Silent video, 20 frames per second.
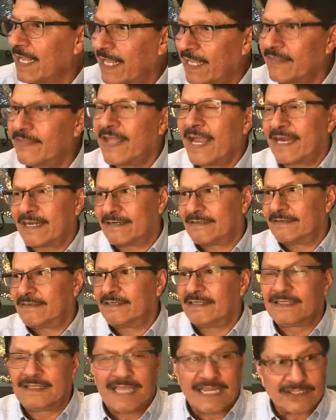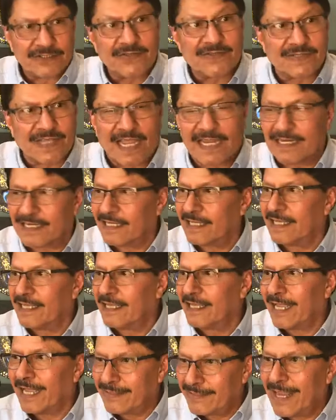in that society.
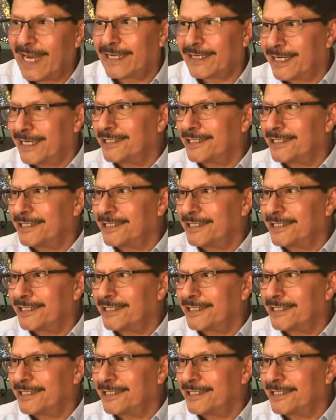And that